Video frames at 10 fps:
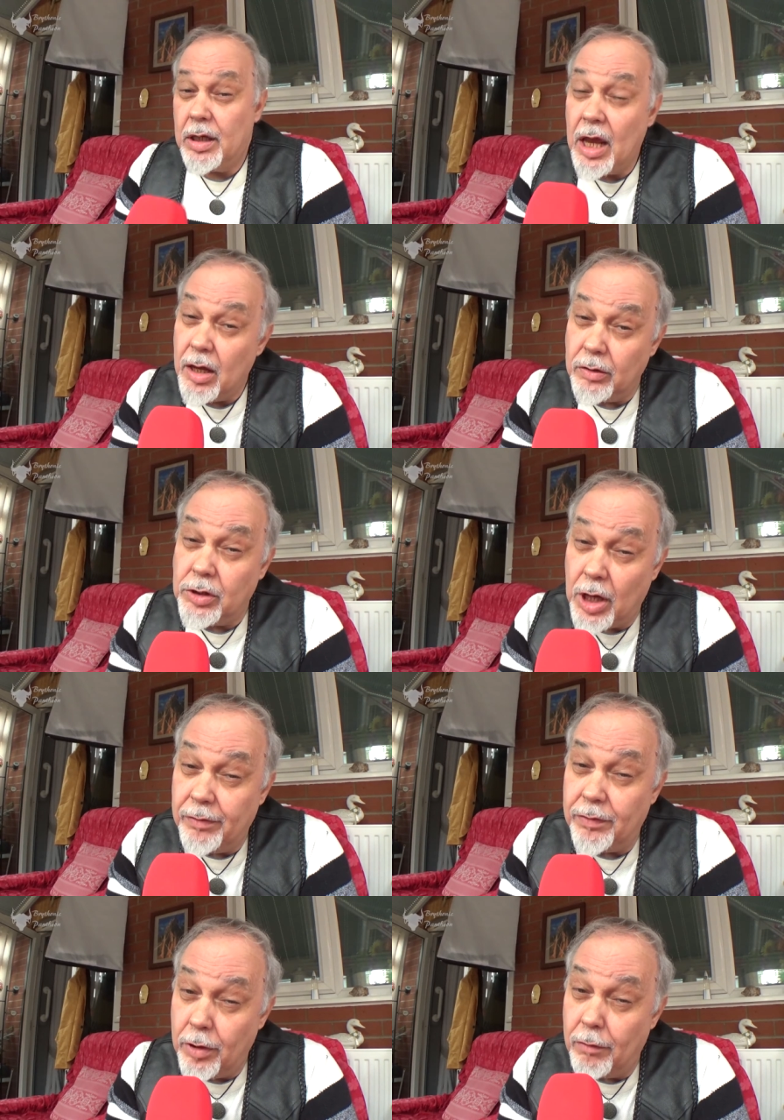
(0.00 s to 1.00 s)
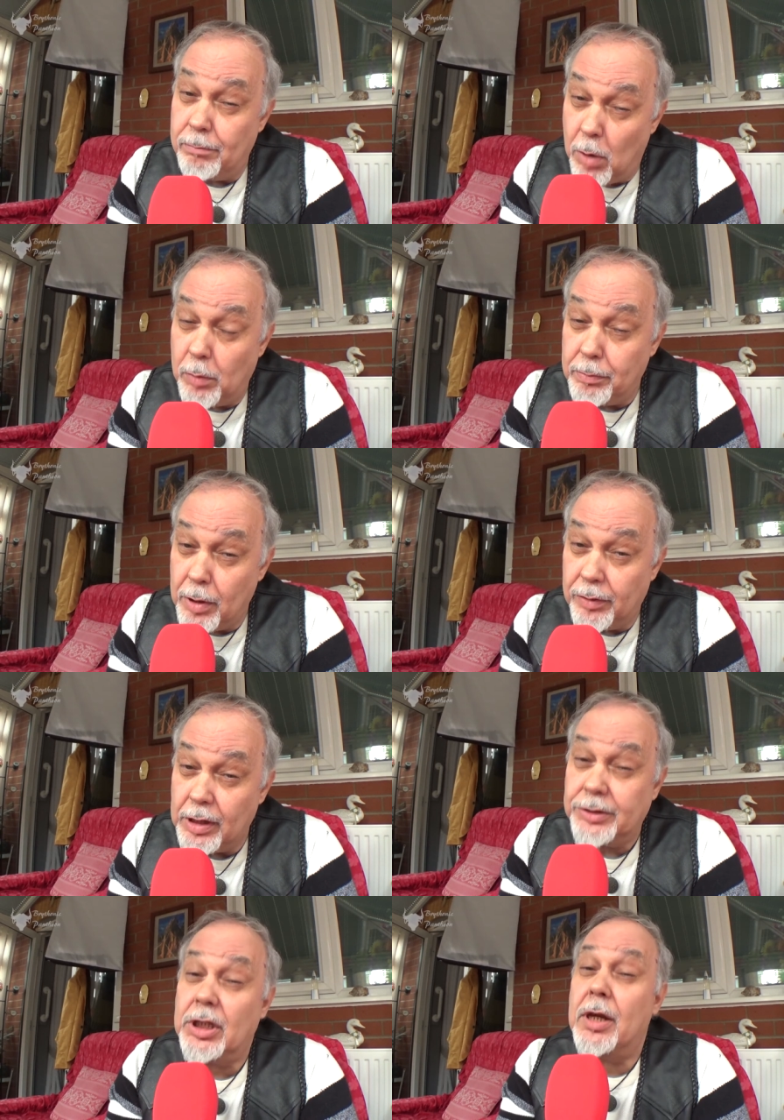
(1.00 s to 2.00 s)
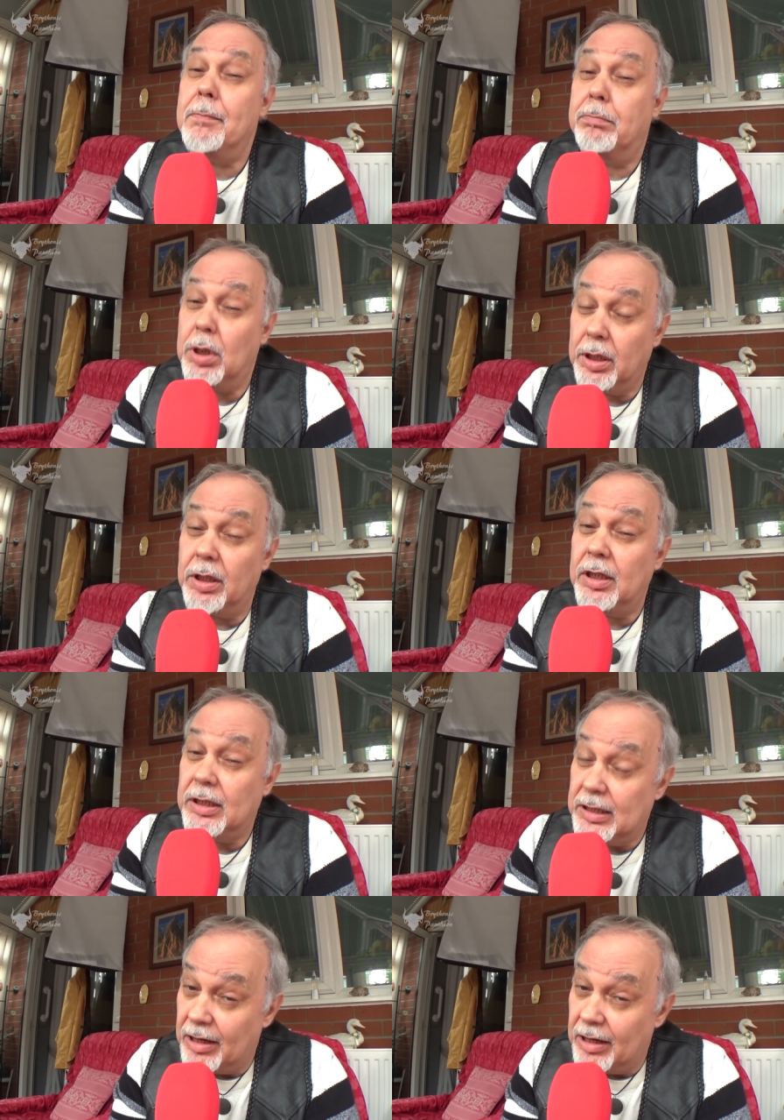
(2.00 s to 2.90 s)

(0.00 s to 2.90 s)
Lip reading: Now, Geoffrey of Monmouth has a completely